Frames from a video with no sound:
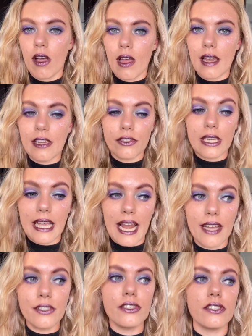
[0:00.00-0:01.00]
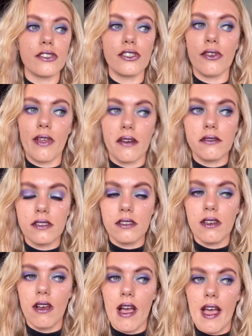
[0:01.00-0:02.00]
Literally Collection
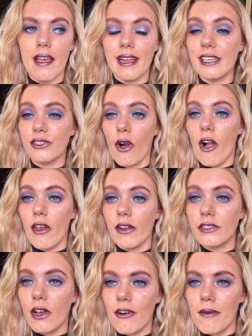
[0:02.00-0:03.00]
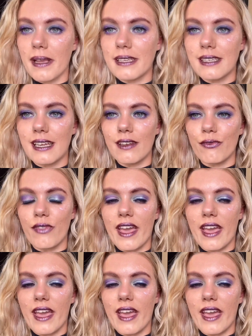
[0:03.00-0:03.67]
2000 glitter eyeliners are amazing.